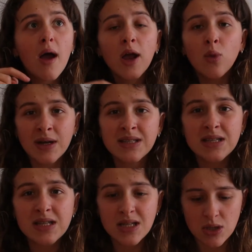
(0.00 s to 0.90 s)
it
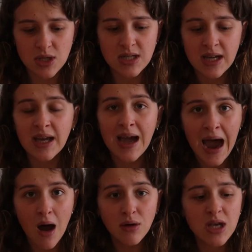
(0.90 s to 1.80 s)
wasn't just sticking
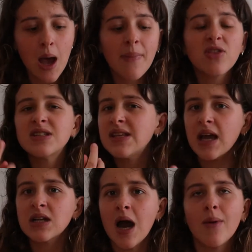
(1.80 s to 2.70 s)
out, but the
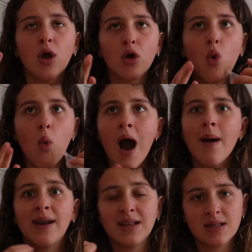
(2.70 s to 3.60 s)
second time I don't know
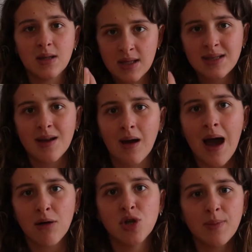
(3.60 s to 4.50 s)
why, but it stuck
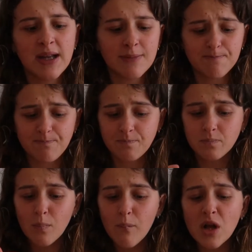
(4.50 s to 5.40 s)
out a bit.
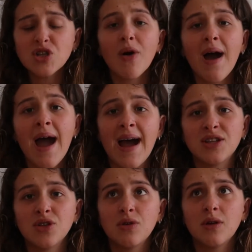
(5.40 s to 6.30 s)
So I
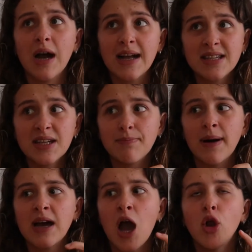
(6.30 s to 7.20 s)
had to cut it,
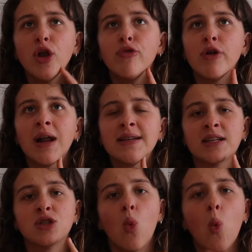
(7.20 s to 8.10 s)
but I only realized
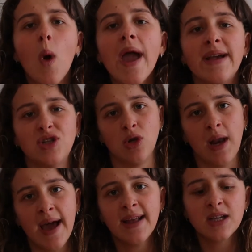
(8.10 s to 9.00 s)
it way too
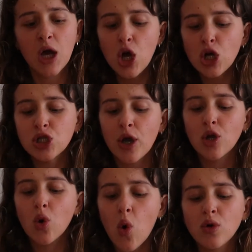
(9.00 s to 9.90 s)
late. So
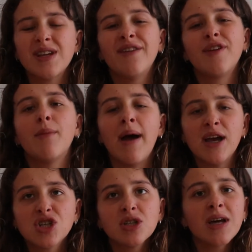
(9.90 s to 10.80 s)
it caused
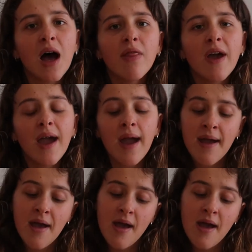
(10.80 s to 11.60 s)
inflammation down there,